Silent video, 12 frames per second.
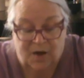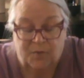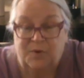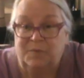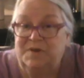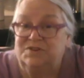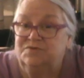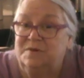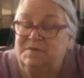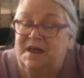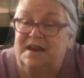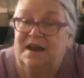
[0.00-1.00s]
When we
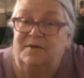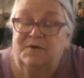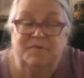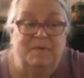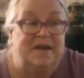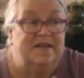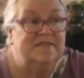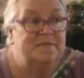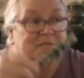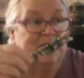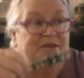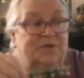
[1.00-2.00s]
trimmed it, and I was making
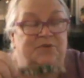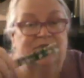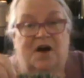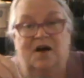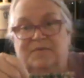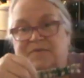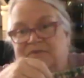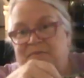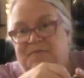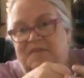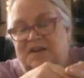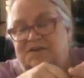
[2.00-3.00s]
some bundles,
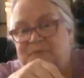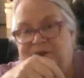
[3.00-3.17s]
some sage